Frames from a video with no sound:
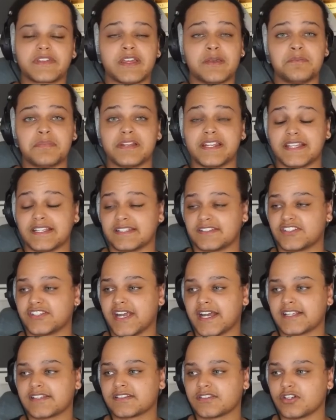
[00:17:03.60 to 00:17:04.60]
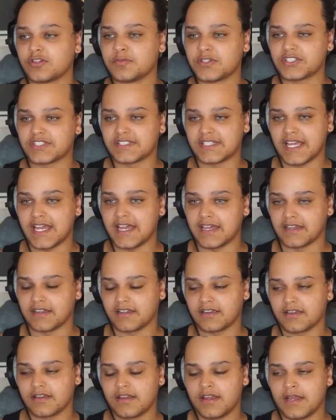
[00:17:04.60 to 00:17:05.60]
Kimberly is she has so much tech,
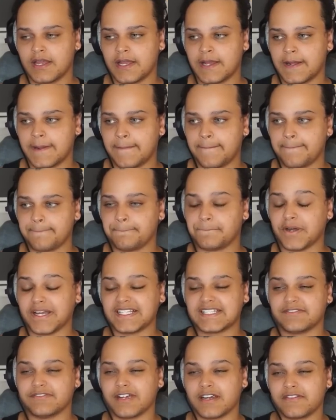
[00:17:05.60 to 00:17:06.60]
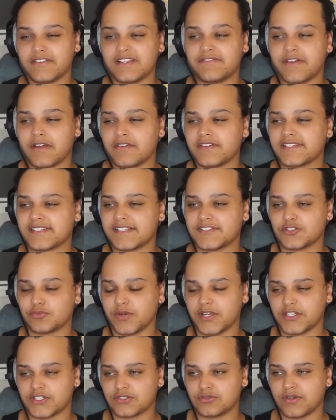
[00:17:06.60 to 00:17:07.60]
but it's very, very
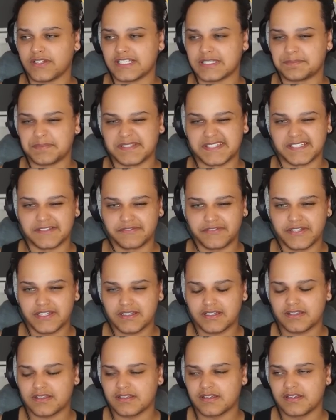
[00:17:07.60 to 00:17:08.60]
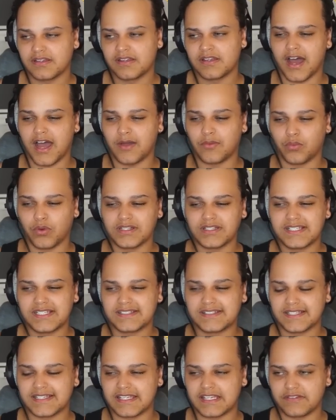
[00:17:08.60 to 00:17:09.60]
situational and specific. I wanted
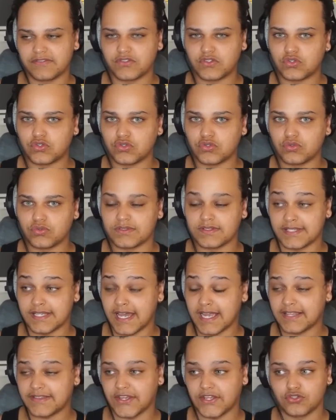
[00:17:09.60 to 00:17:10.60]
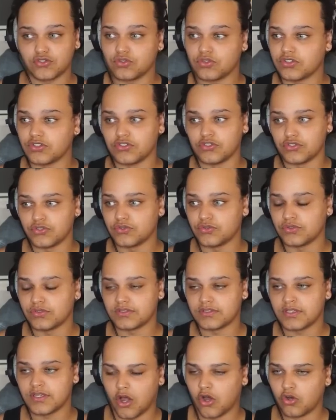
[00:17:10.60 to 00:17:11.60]
to give you tech that you could
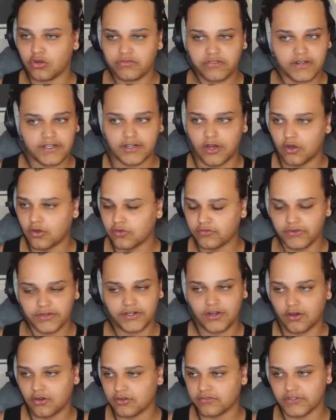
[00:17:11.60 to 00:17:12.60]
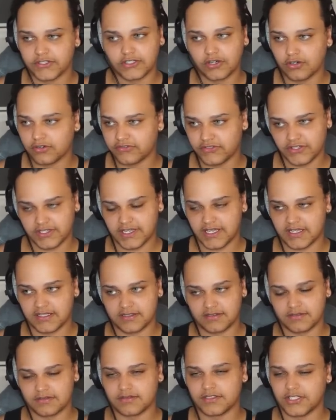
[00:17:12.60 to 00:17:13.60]
use over and over and over and over again.
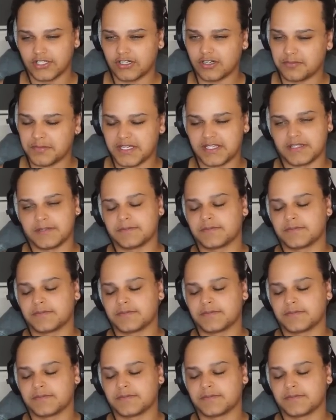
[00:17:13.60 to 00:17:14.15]
You know what I mean?